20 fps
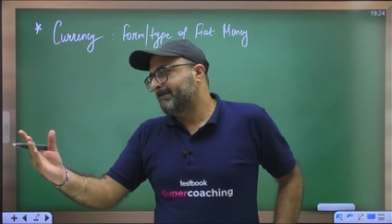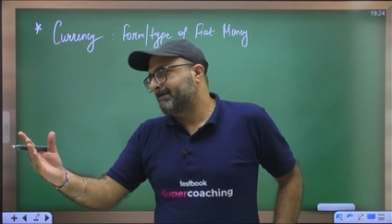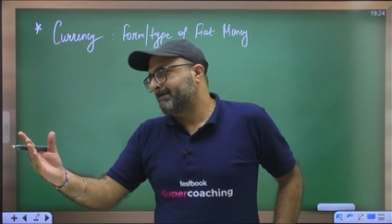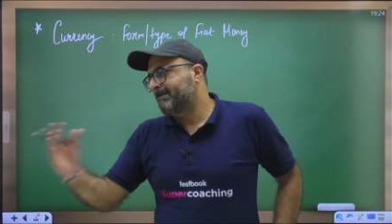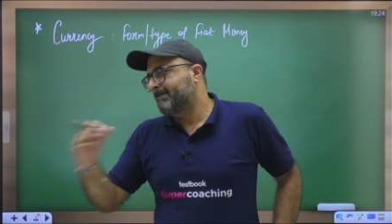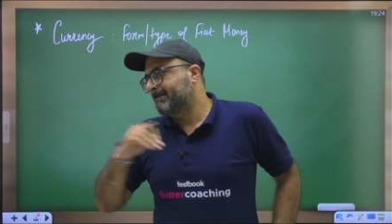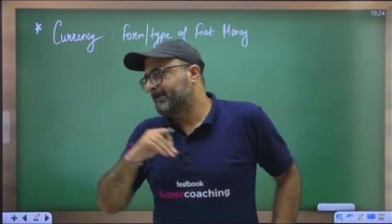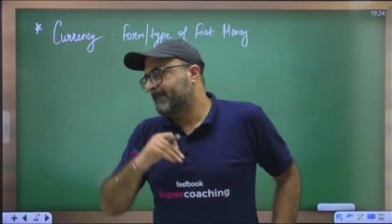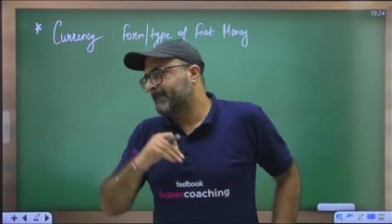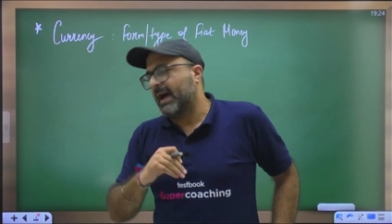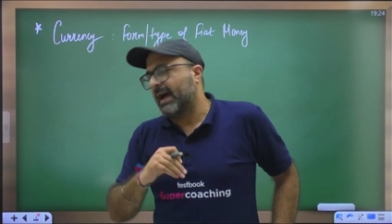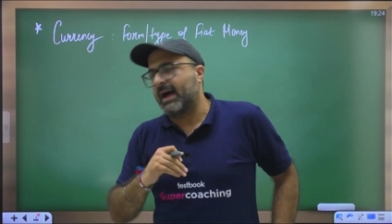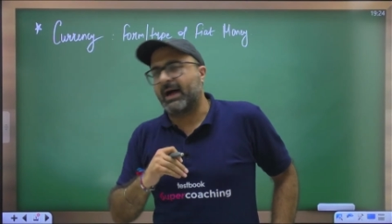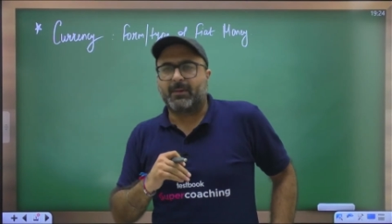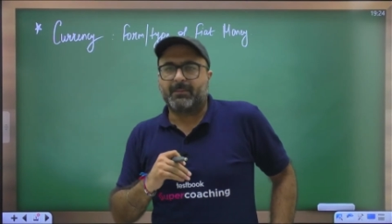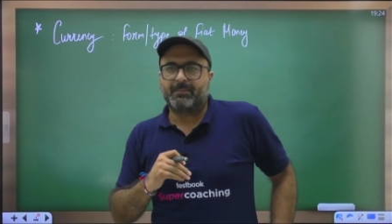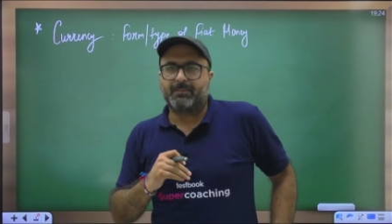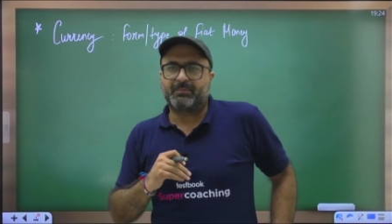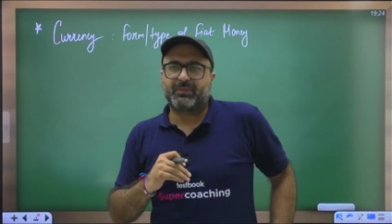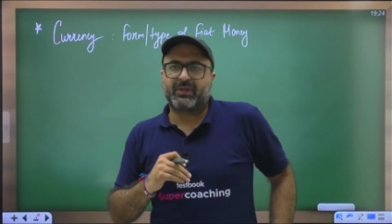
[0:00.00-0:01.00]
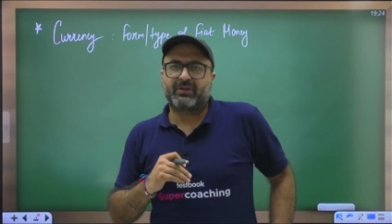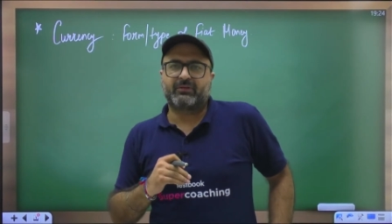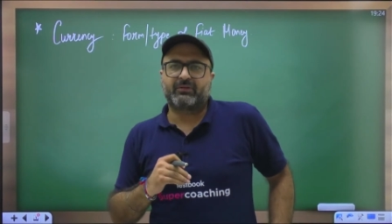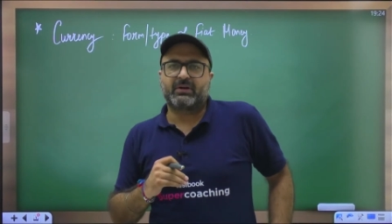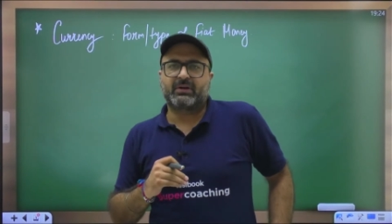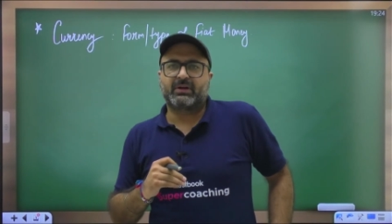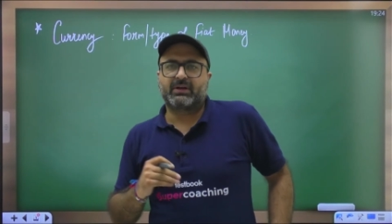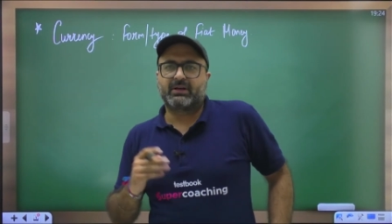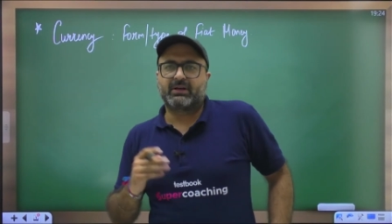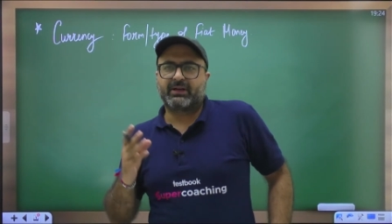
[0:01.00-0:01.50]
huh,
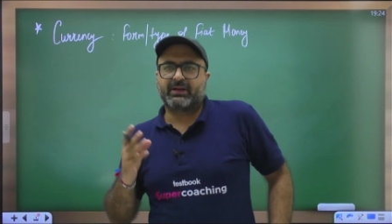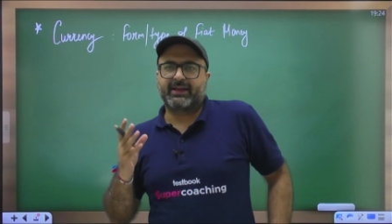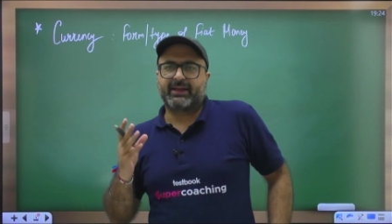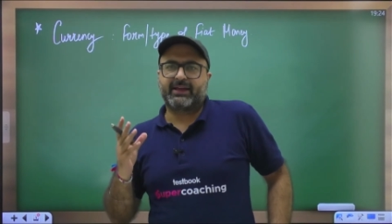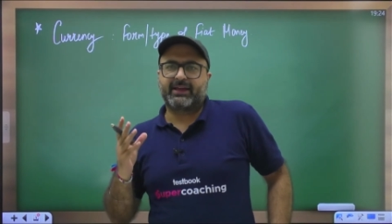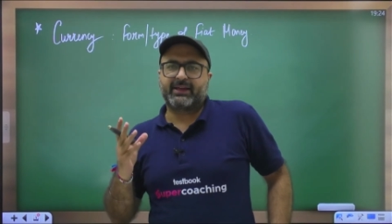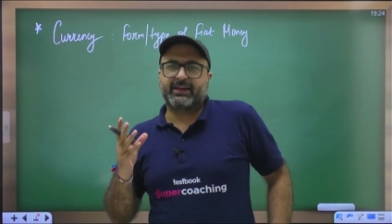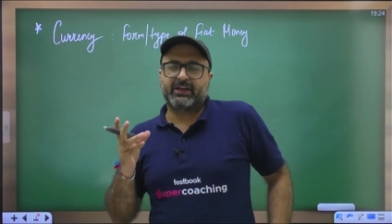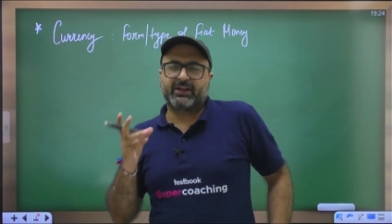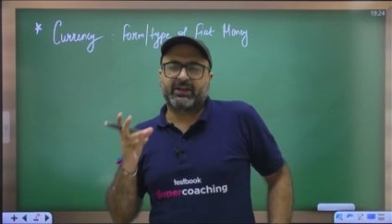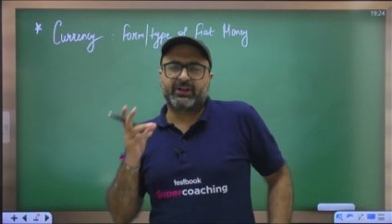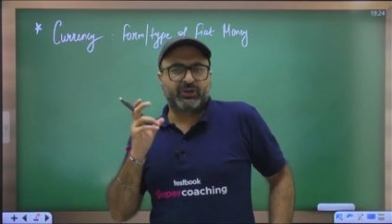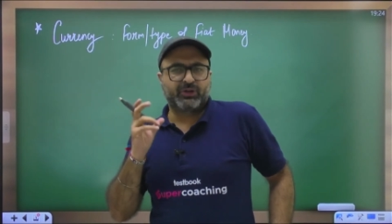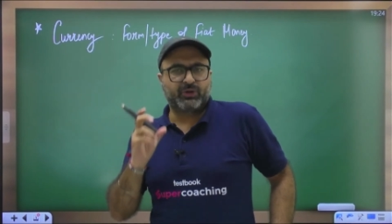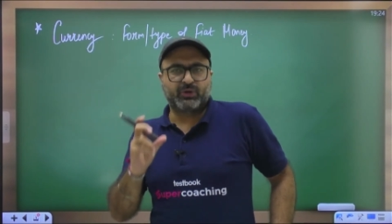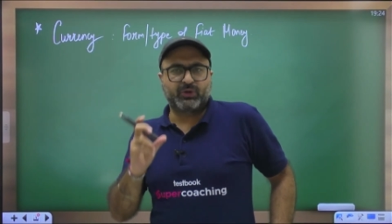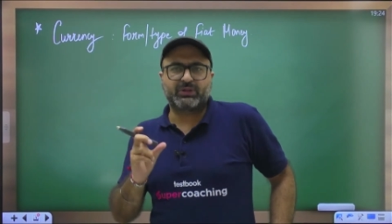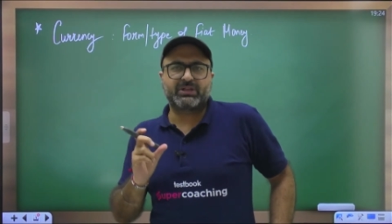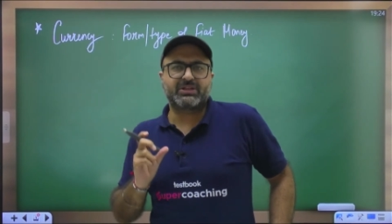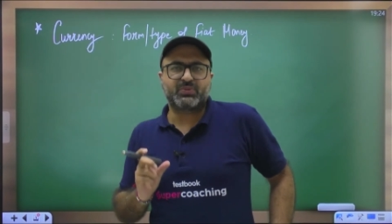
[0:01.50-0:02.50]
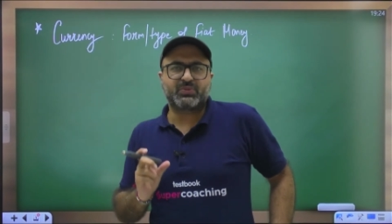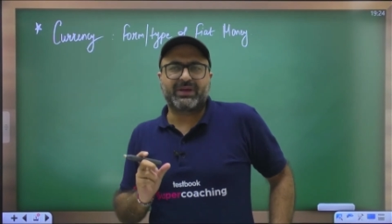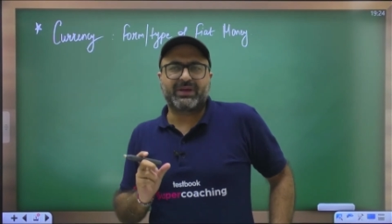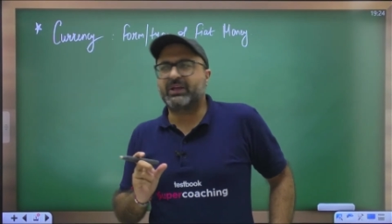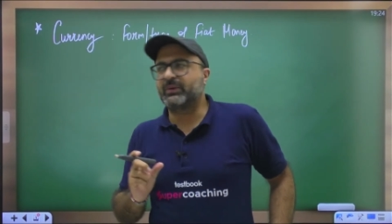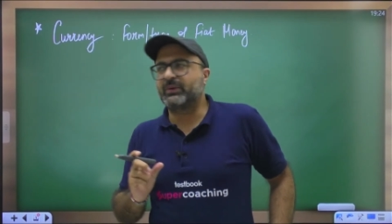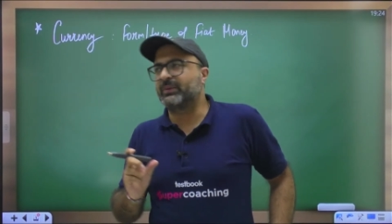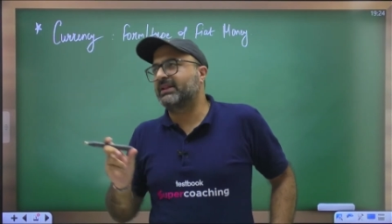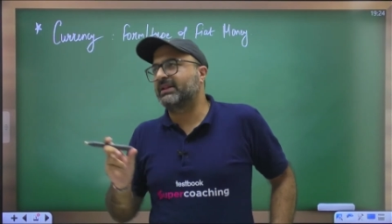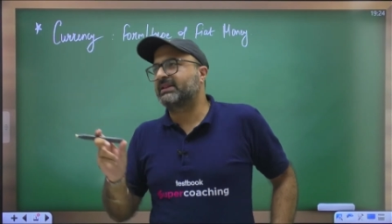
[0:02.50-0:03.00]
you know this very well
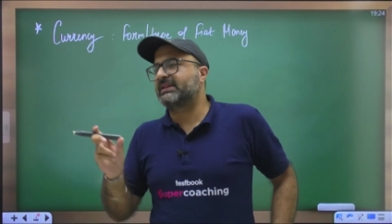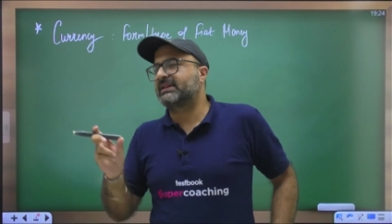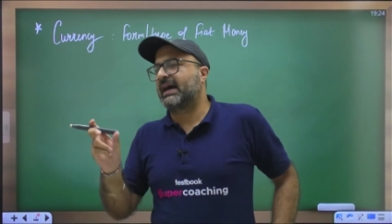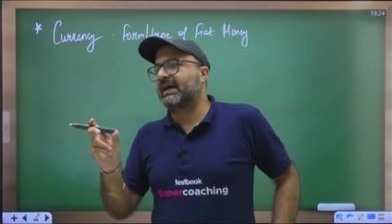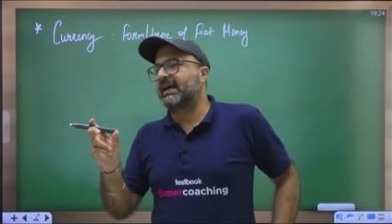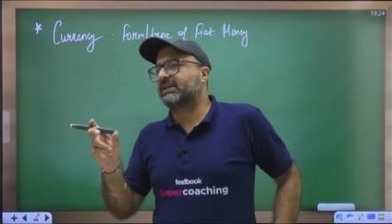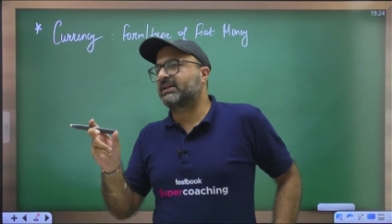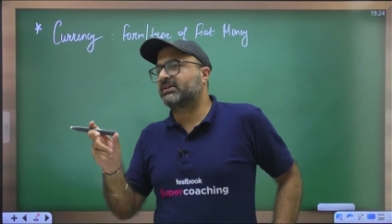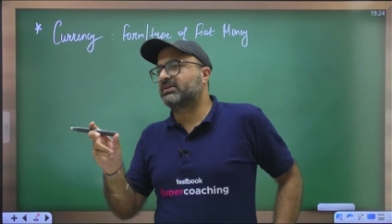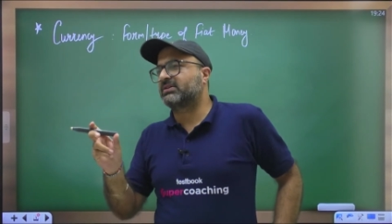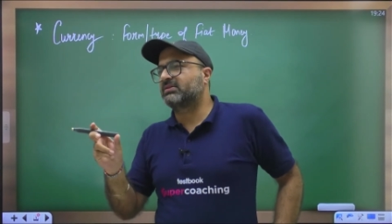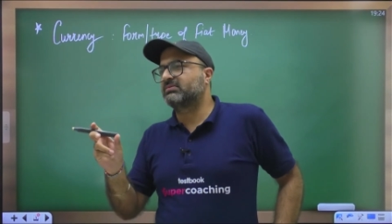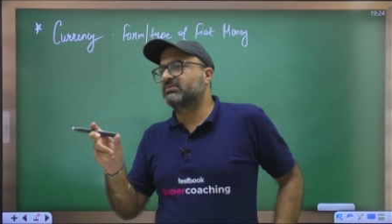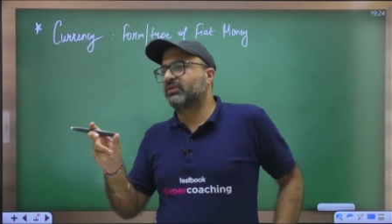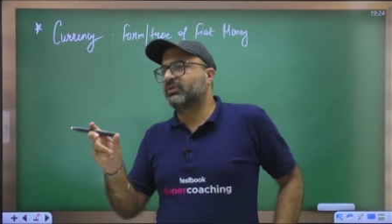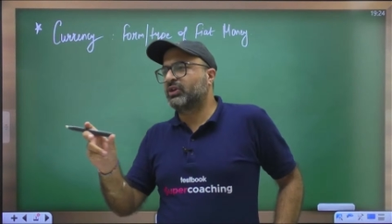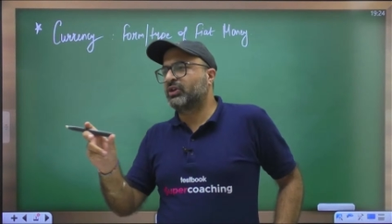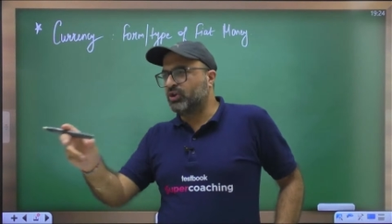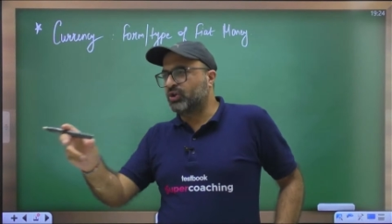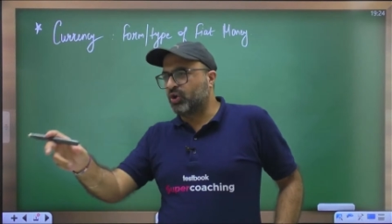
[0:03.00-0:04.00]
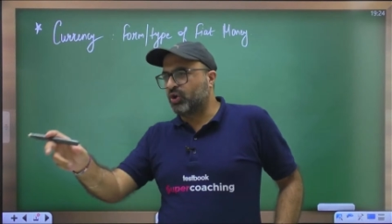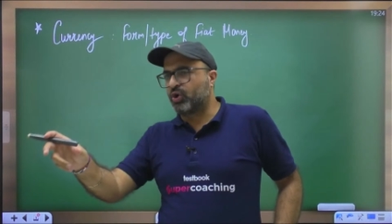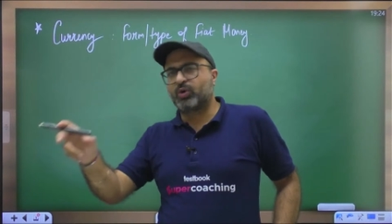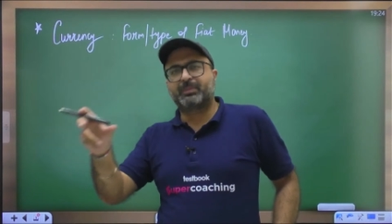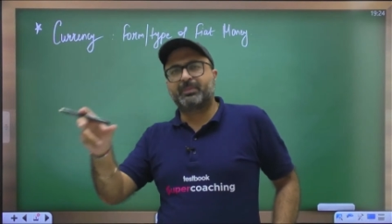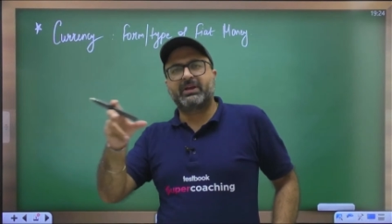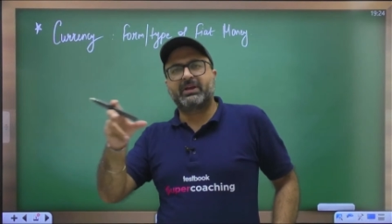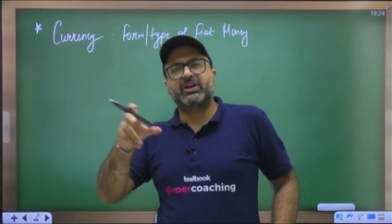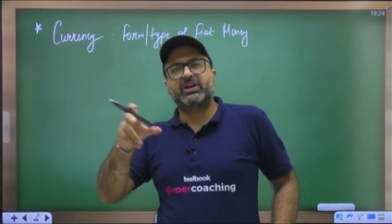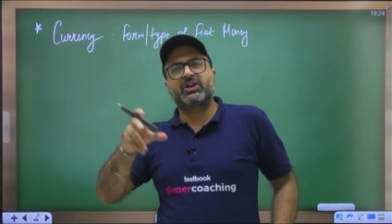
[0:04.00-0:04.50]
that European
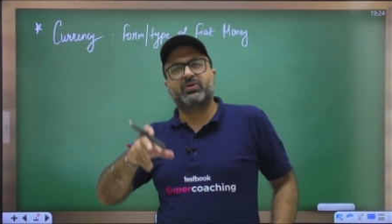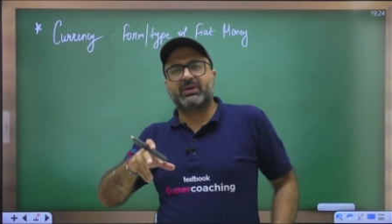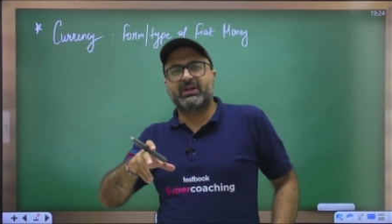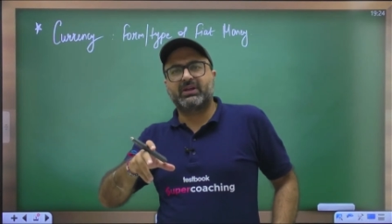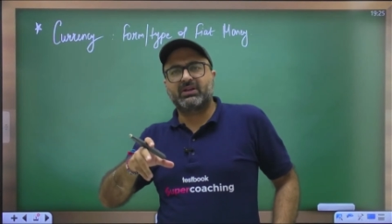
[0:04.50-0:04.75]
Union,